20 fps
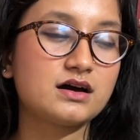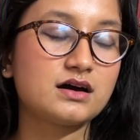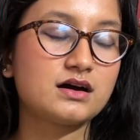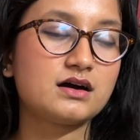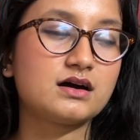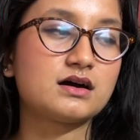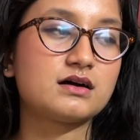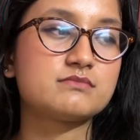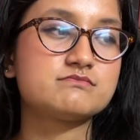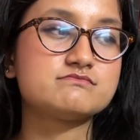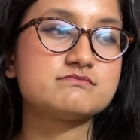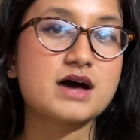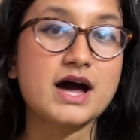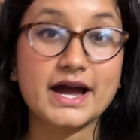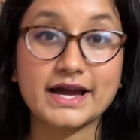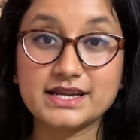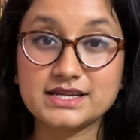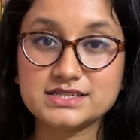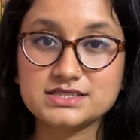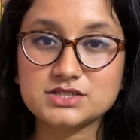
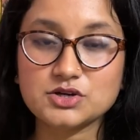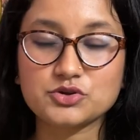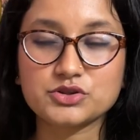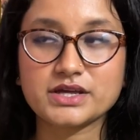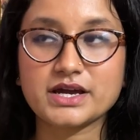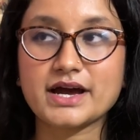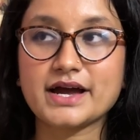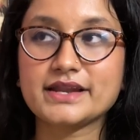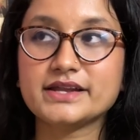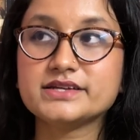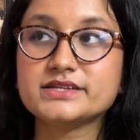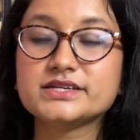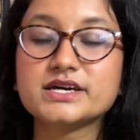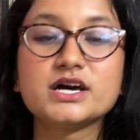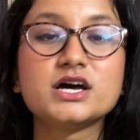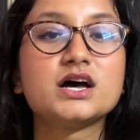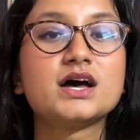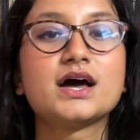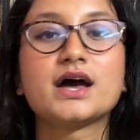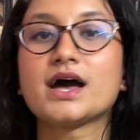on the island,
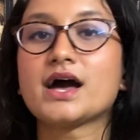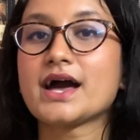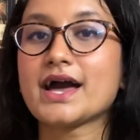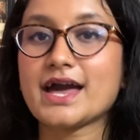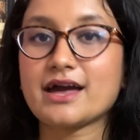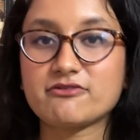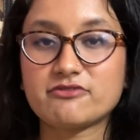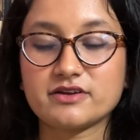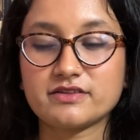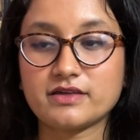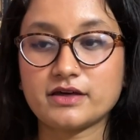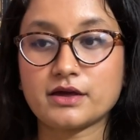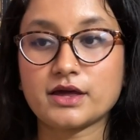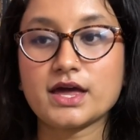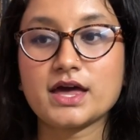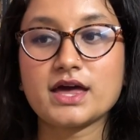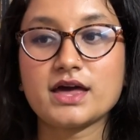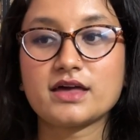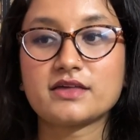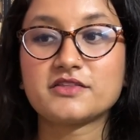everything.